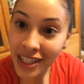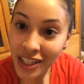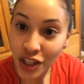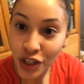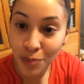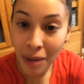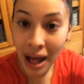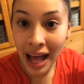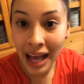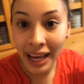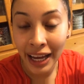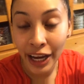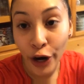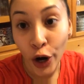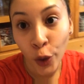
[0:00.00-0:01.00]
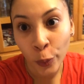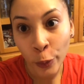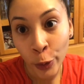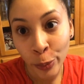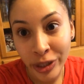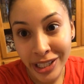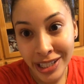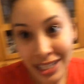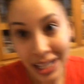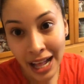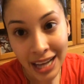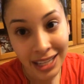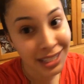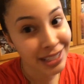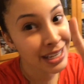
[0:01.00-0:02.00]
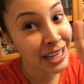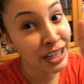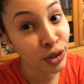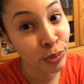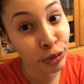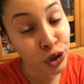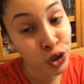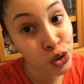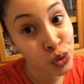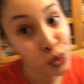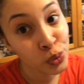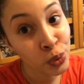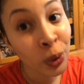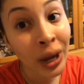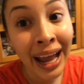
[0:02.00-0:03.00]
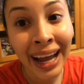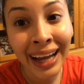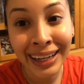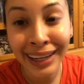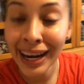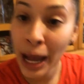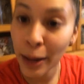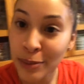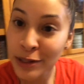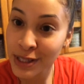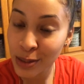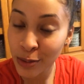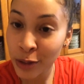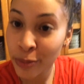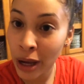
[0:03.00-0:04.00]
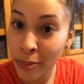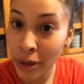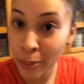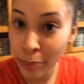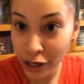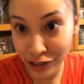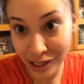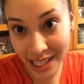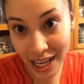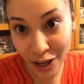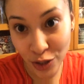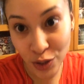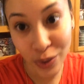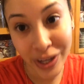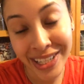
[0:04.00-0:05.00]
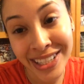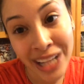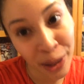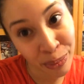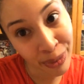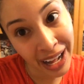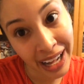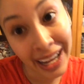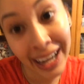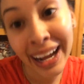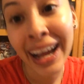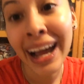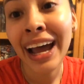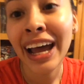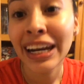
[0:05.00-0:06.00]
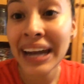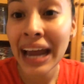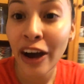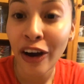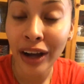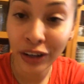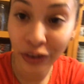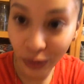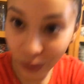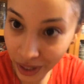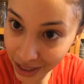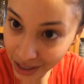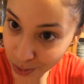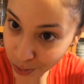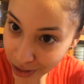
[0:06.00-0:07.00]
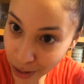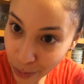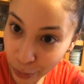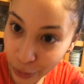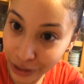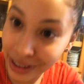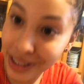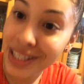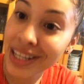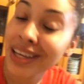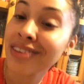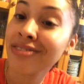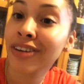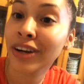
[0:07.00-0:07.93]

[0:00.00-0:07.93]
finished my aerobics class day number 2, and it happens to be by my parents' house, so I stopped by. Now, I know that it's really important to eat